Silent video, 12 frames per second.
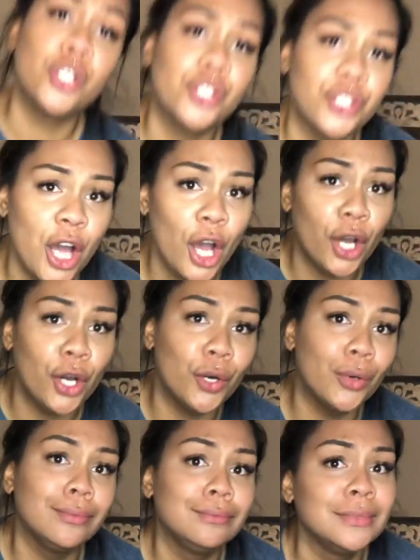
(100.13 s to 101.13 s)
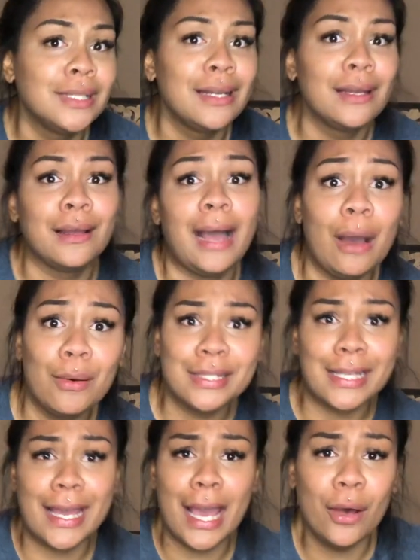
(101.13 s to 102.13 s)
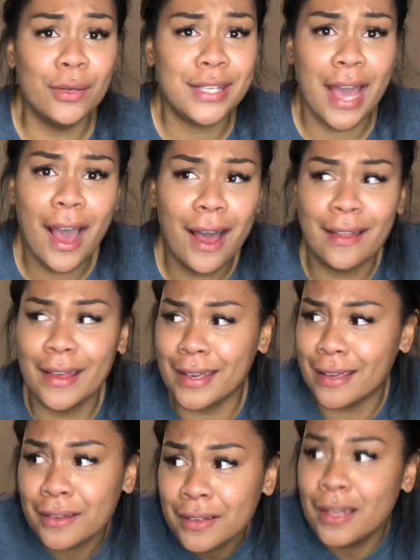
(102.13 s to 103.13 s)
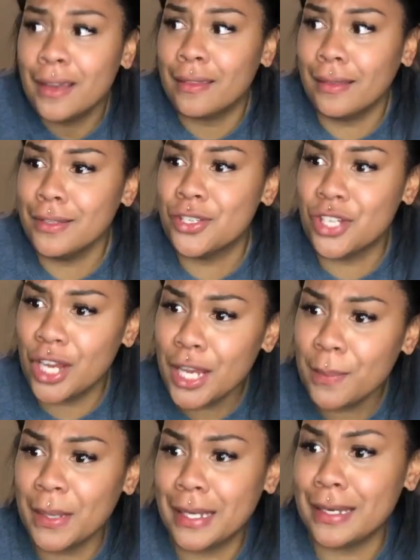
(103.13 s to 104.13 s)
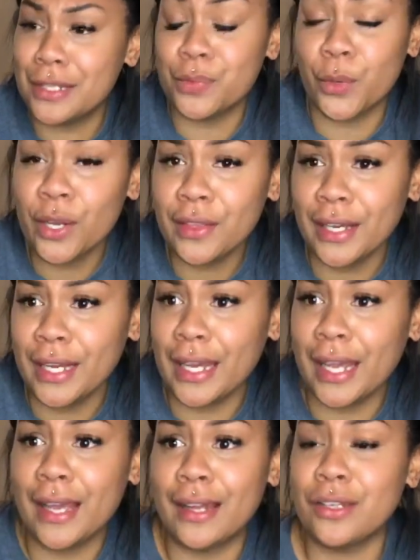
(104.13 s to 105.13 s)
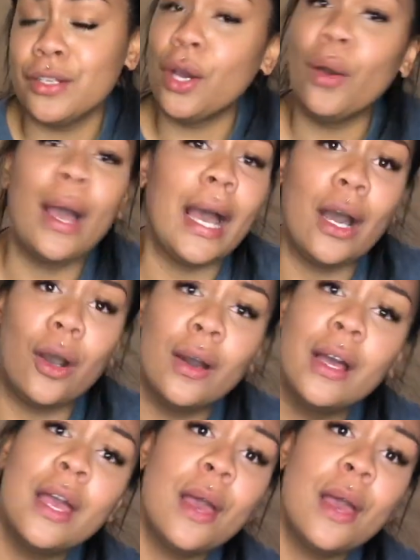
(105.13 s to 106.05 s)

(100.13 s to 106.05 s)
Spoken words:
So I was like, hell yeah, like that's cheap and it's worth it. And you know how